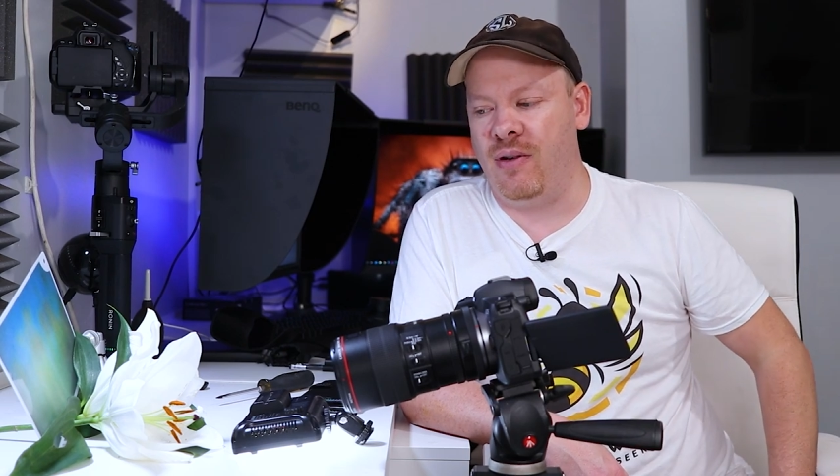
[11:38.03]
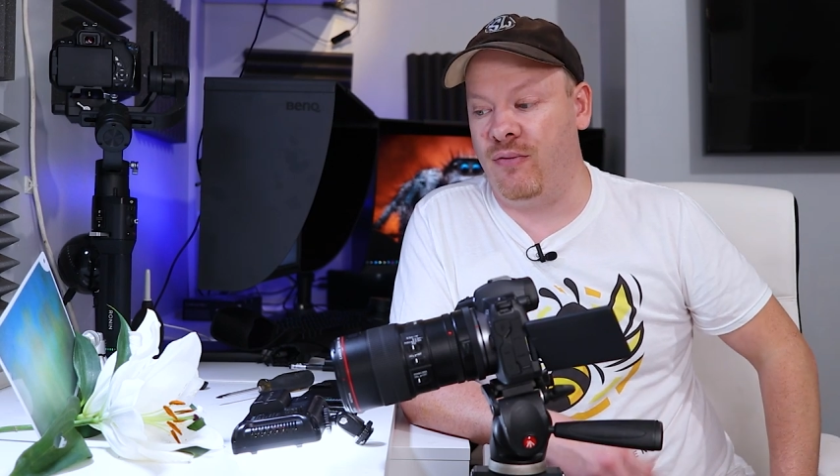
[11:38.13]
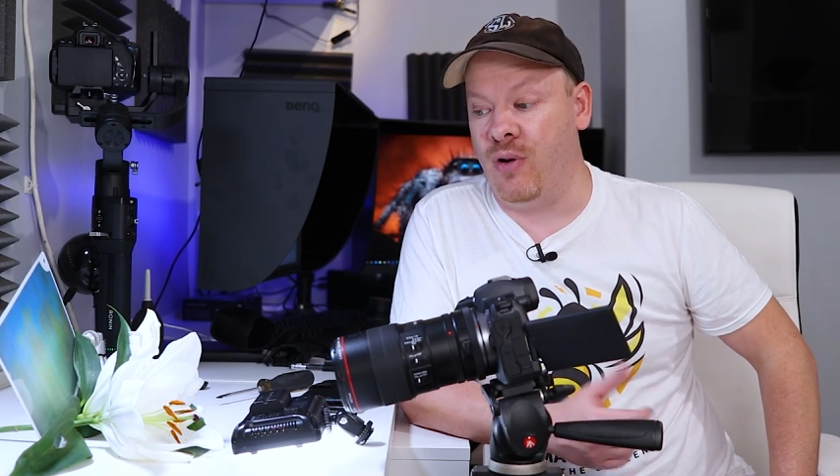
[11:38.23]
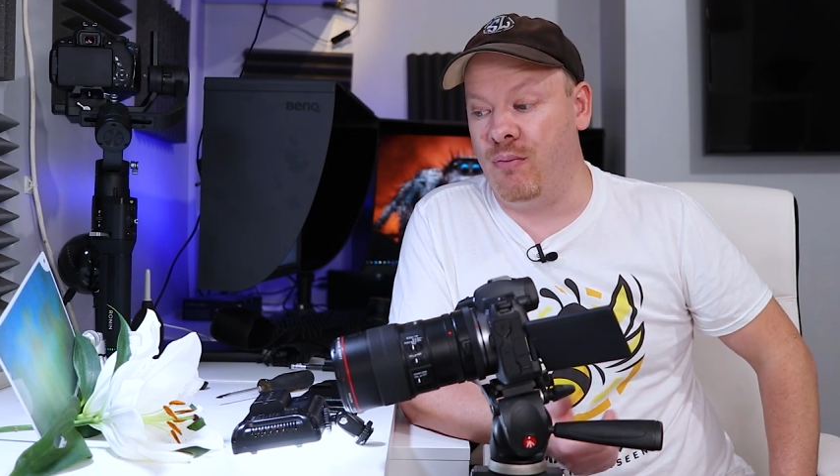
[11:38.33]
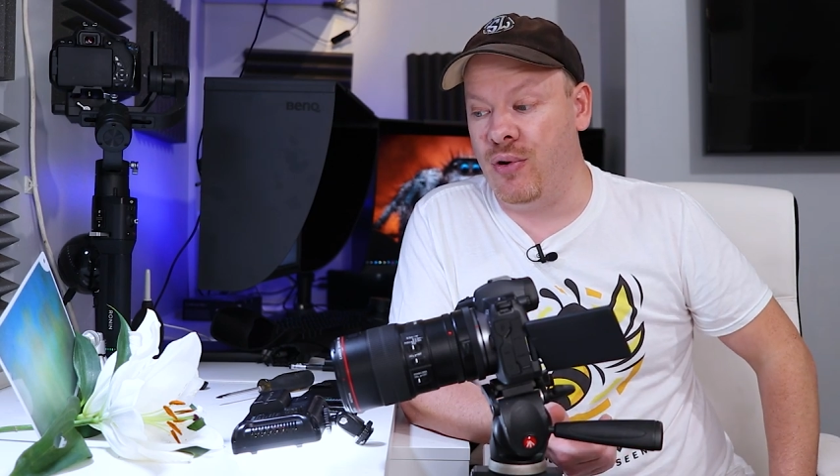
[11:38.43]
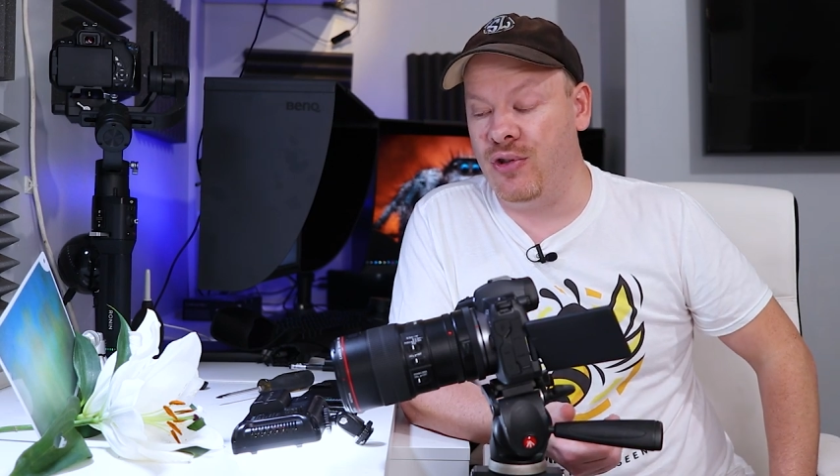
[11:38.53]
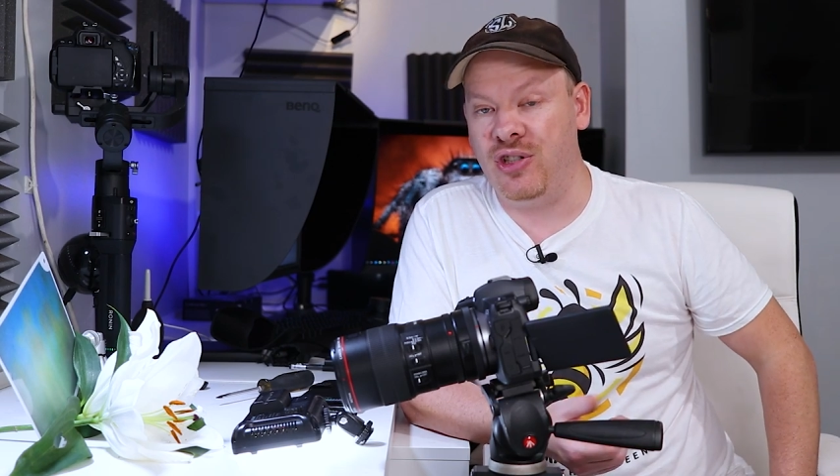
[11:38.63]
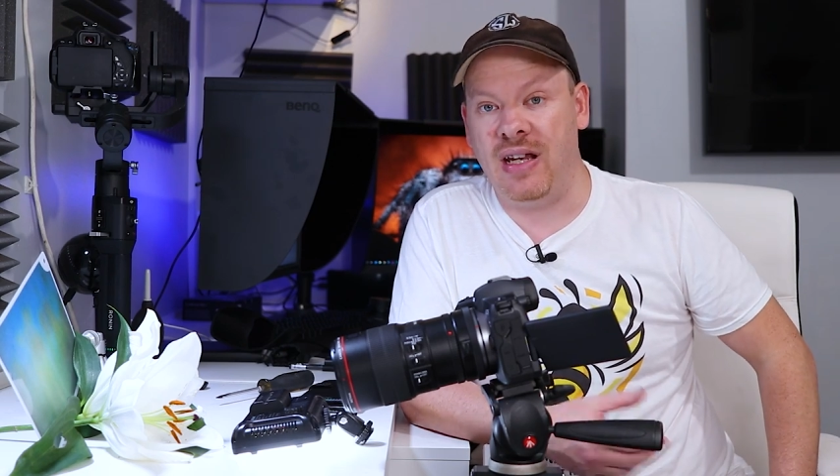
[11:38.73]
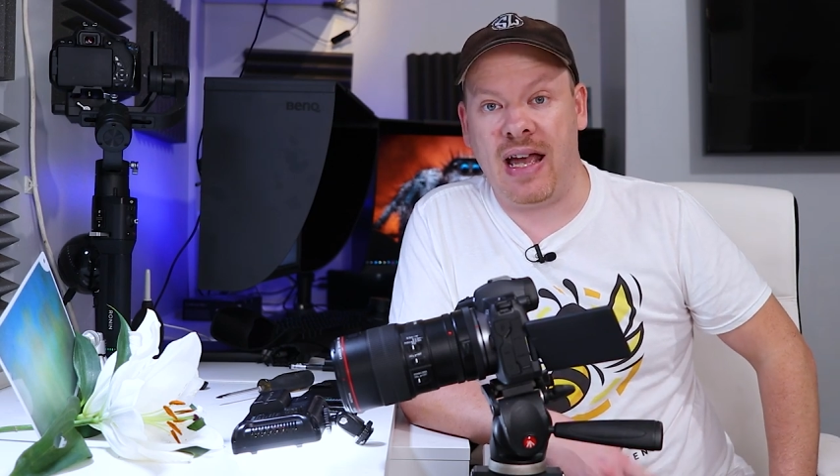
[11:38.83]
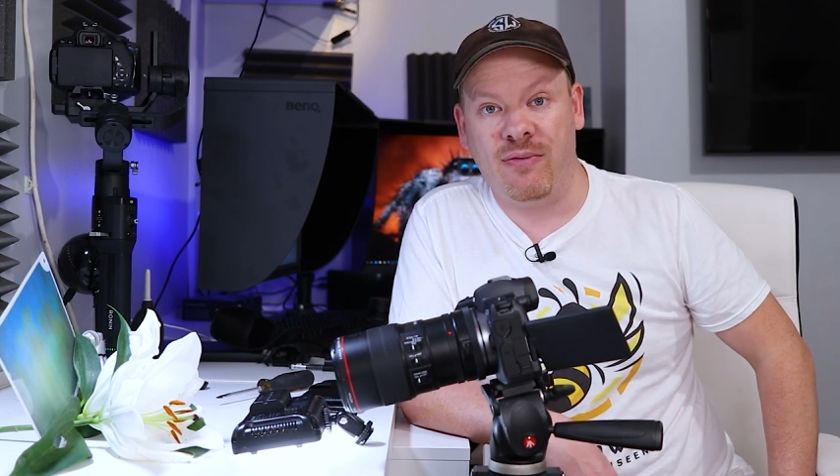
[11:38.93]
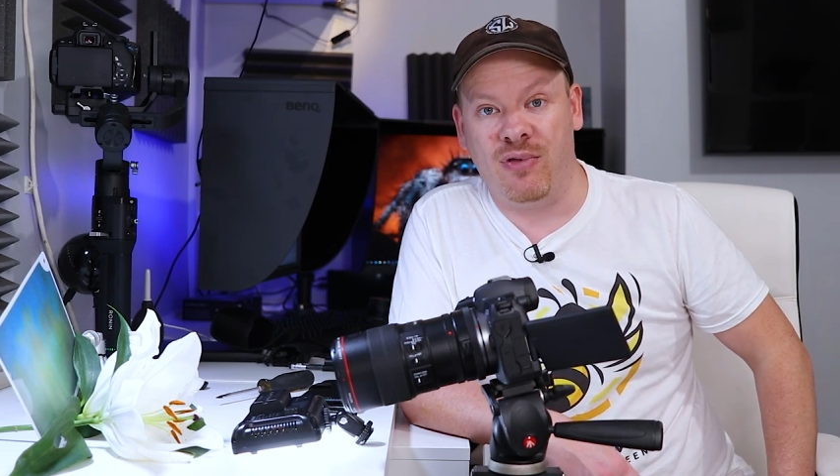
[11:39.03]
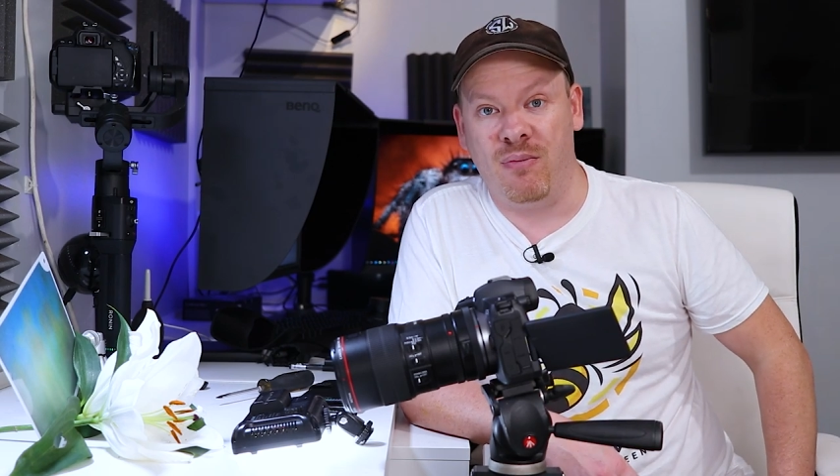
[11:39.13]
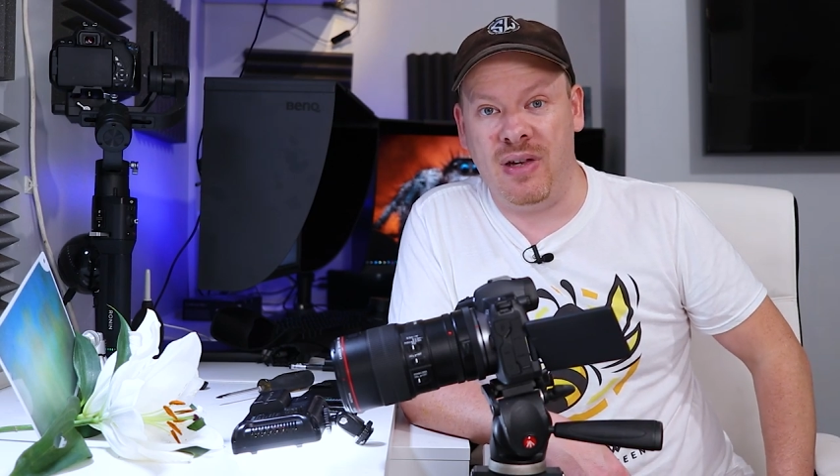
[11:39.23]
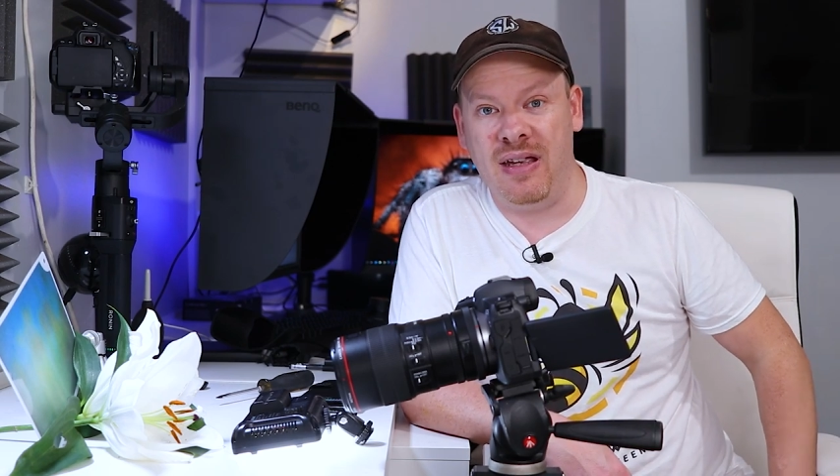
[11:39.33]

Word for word: And from Bungie and from